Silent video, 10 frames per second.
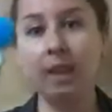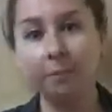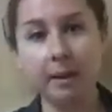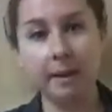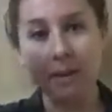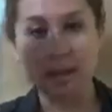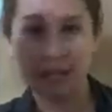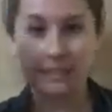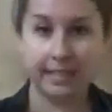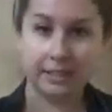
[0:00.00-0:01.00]
But I'm making
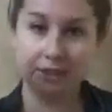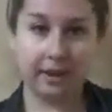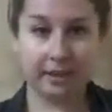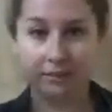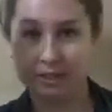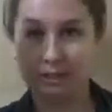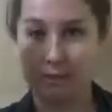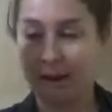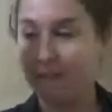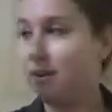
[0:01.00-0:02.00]
it dance around and
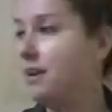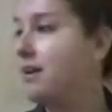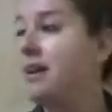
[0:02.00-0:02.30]
whatever.